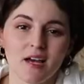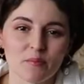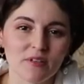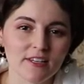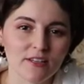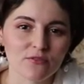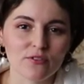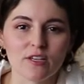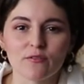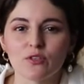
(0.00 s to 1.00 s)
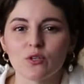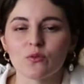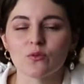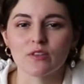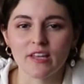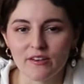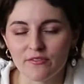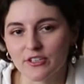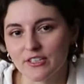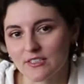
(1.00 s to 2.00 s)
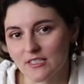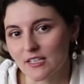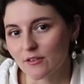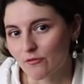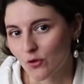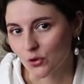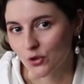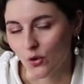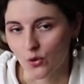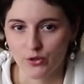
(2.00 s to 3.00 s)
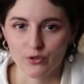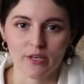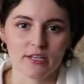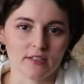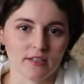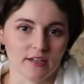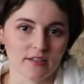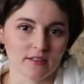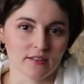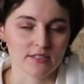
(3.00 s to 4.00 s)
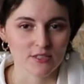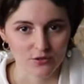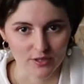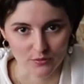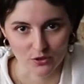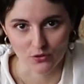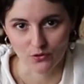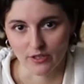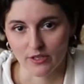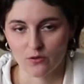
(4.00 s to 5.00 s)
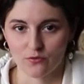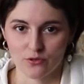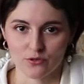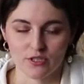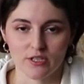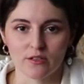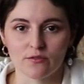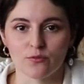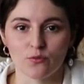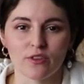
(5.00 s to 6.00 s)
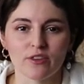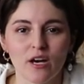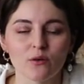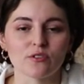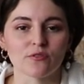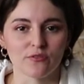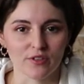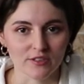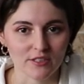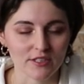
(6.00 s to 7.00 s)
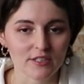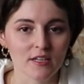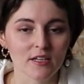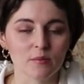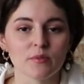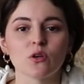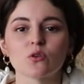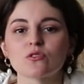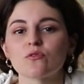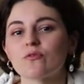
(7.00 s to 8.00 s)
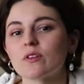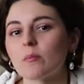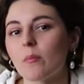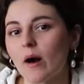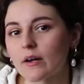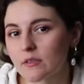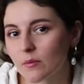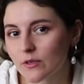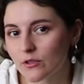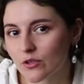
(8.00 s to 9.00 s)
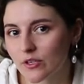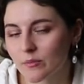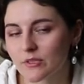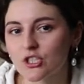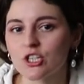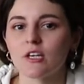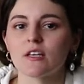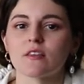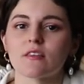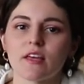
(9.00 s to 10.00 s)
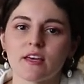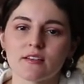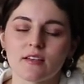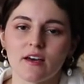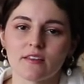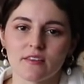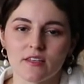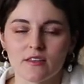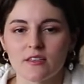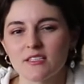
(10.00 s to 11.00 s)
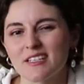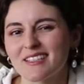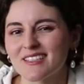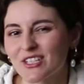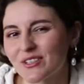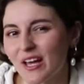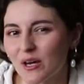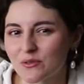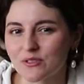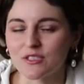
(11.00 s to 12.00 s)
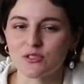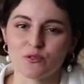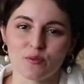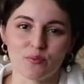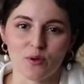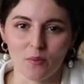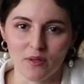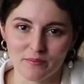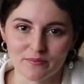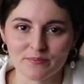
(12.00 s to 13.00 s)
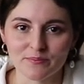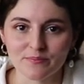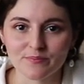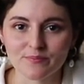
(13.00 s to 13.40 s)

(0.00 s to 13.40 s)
but I believe if you never can take a photo or create an Instagram story of yourself without a filter because you feel bad about your image, then I think this can turn out into a problem.